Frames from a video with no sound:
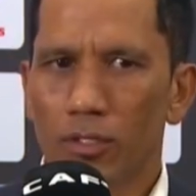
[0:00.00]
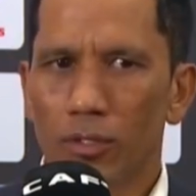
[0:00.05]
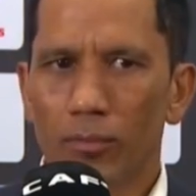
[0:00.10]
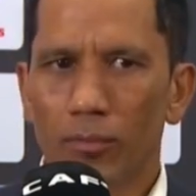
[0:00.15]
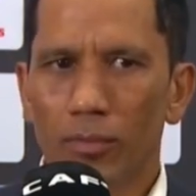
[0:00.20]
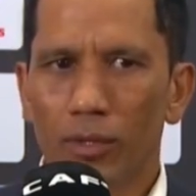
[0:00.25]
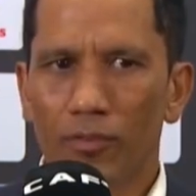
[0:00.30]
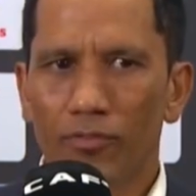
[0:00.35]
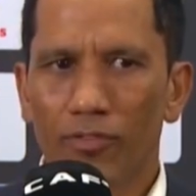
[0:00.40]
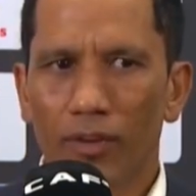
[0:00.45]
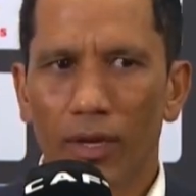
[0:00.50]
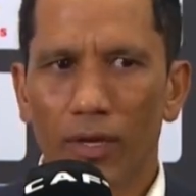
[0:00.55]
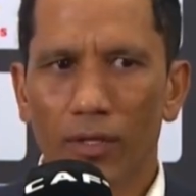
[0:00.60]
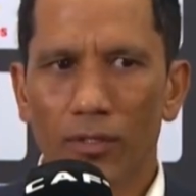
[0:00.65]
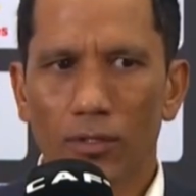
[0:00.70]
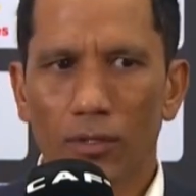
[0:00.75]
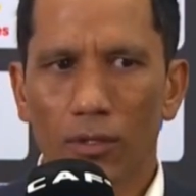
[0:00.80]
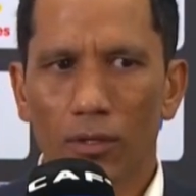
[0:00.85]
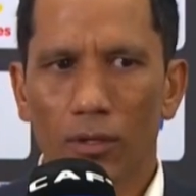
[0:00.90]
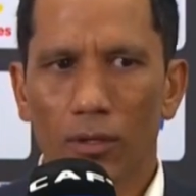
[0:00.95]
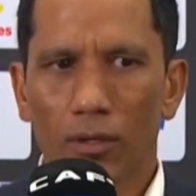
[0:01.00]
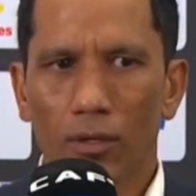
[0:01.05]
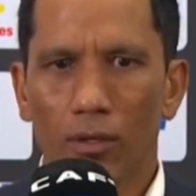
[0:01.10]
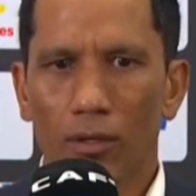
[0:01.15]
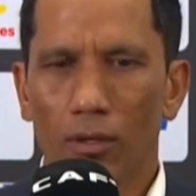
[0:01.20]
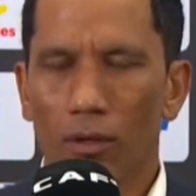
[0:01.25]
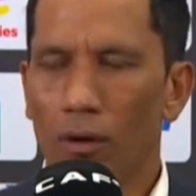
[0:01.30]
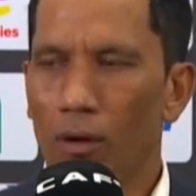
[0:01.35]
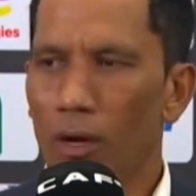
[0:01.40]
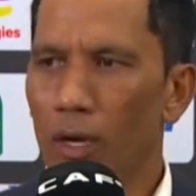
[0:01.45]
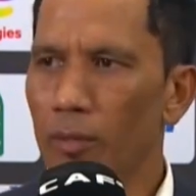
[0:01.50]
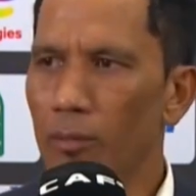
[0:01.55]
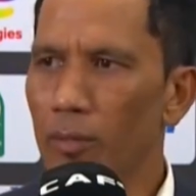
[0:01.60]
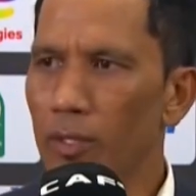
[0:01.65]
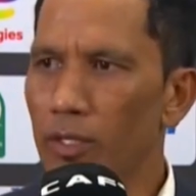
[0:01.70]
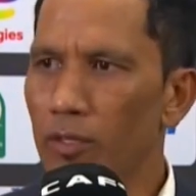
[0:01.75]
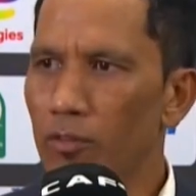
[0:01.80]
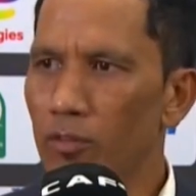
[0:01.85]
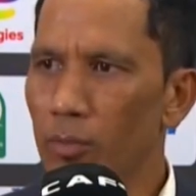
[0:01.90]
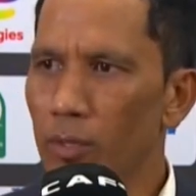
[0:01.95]
Simba fans are
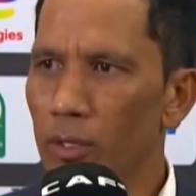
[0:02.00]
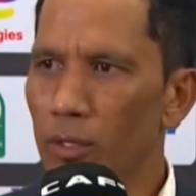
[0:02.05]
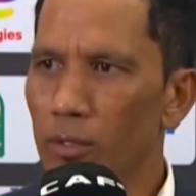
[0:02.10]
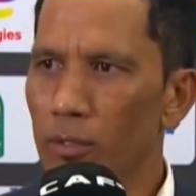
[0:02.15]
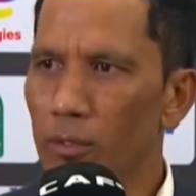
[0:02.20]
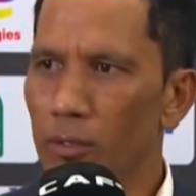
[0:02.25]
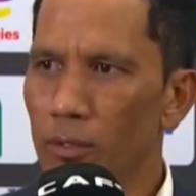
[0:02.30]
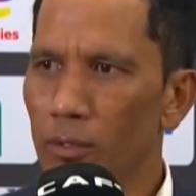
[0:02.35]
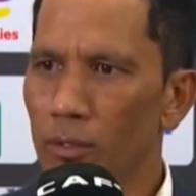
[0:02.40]
unbelievable.